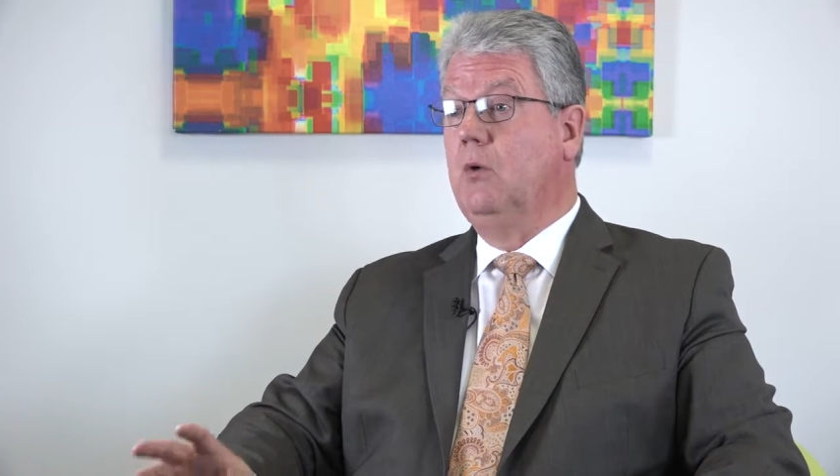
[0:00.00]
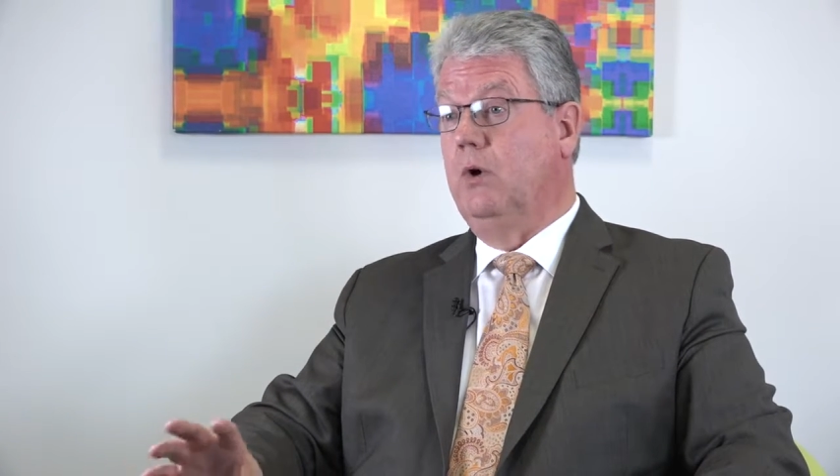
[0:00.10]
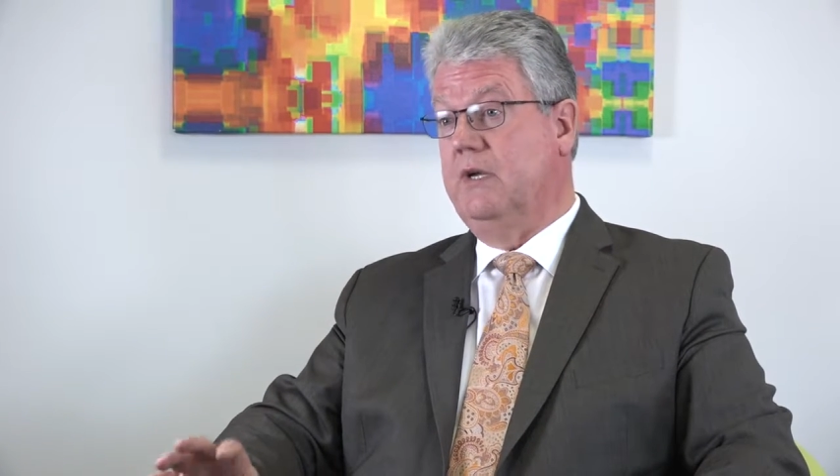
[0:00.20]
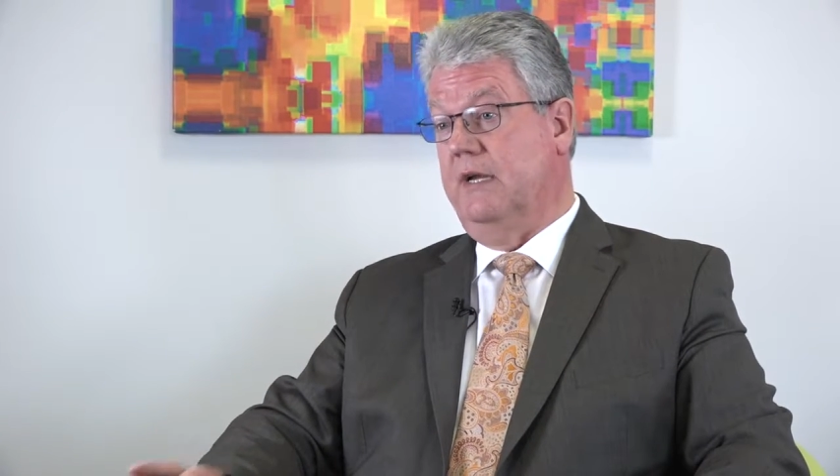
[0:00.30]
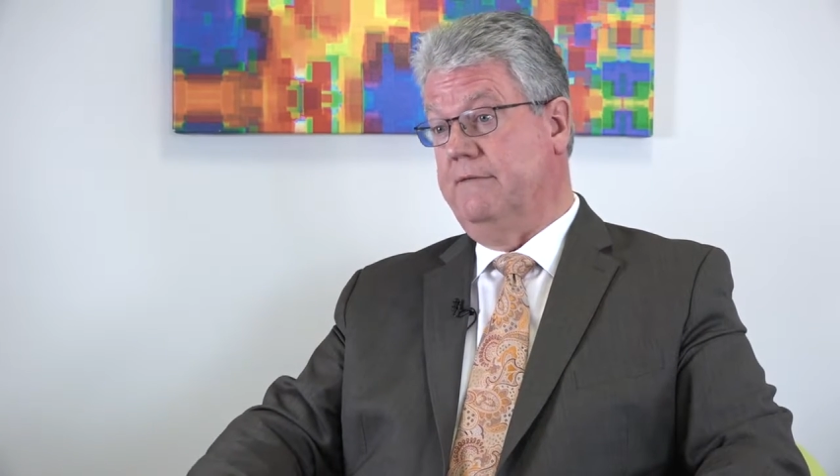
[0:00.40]

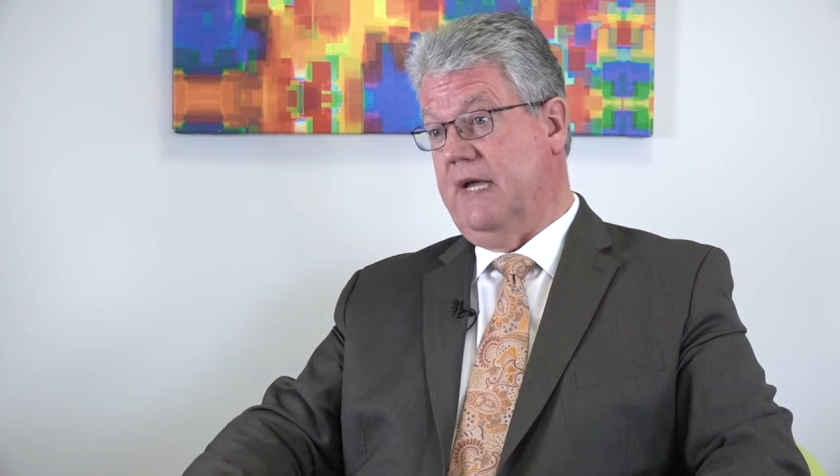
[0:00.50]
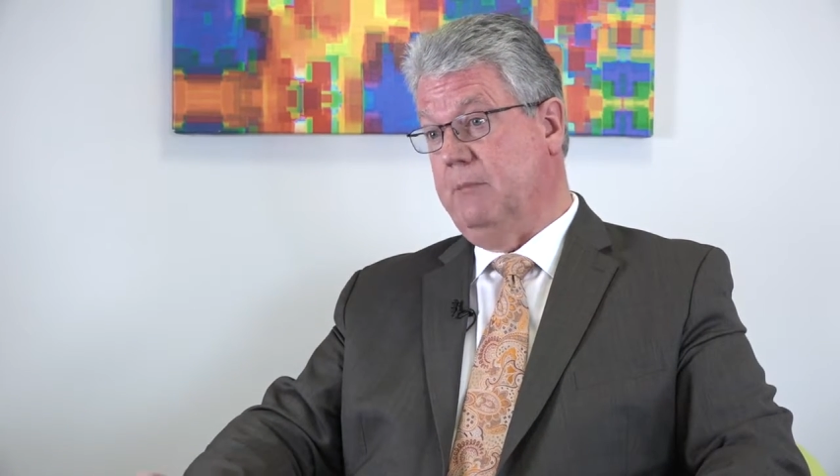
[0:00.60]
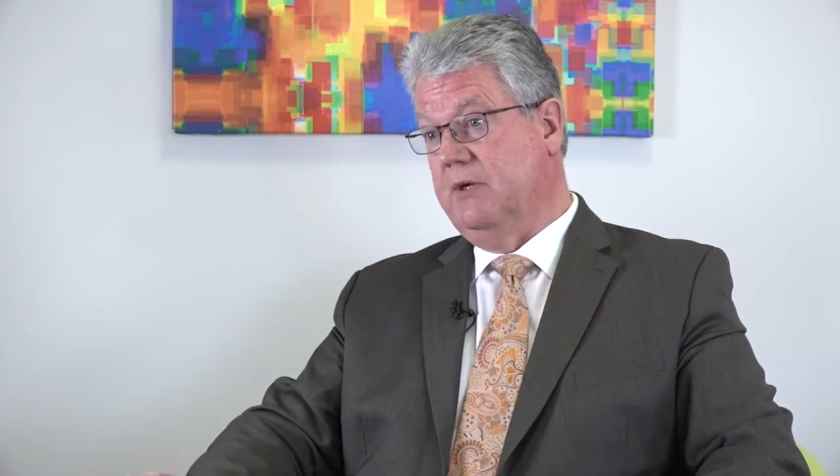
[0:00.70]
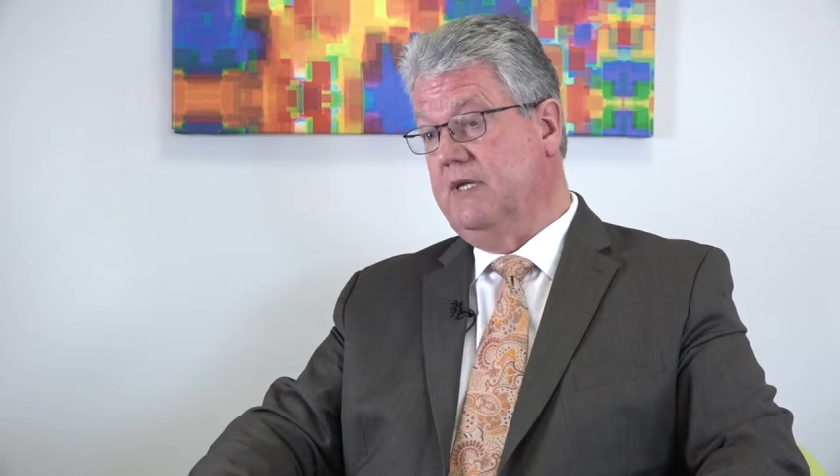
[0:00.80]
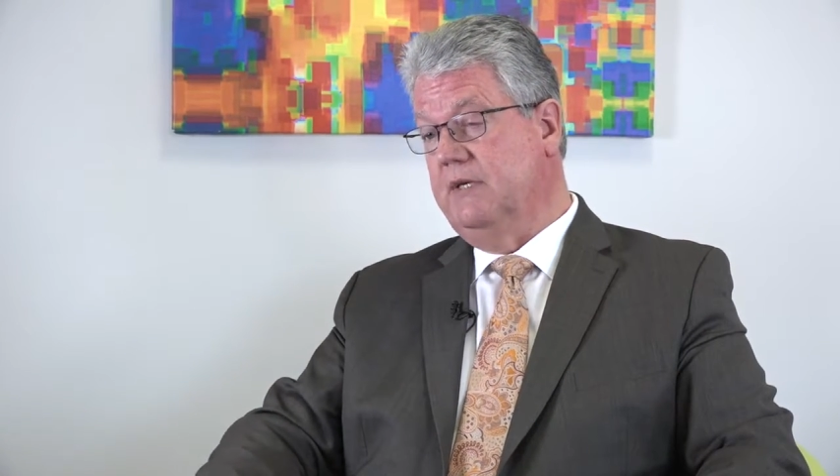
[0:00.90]
what kind of
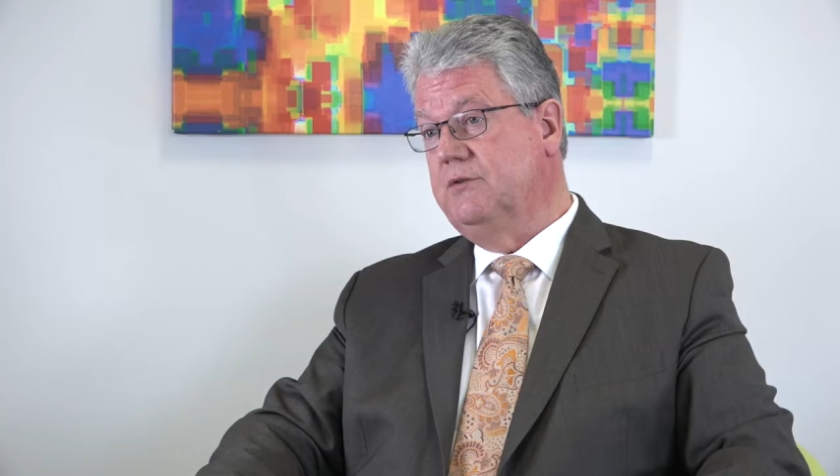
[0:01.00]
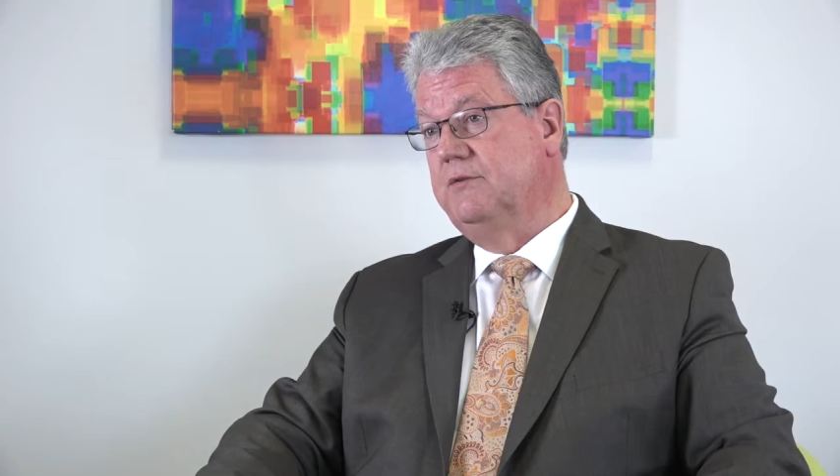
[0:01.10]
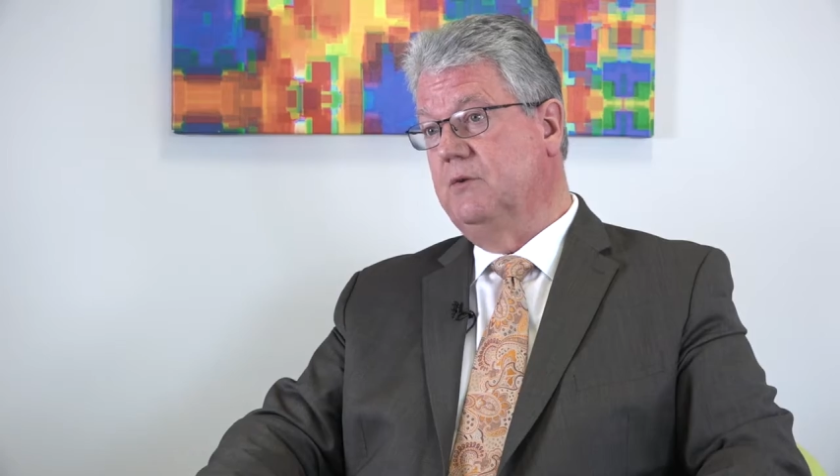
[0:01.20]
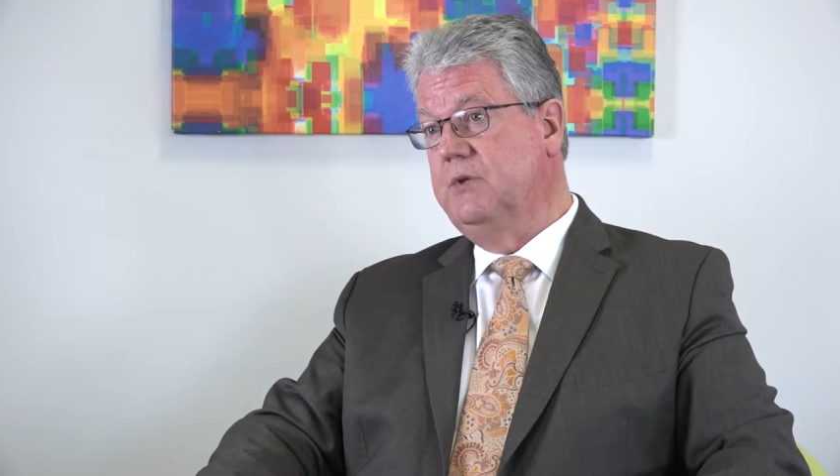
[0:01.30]
applications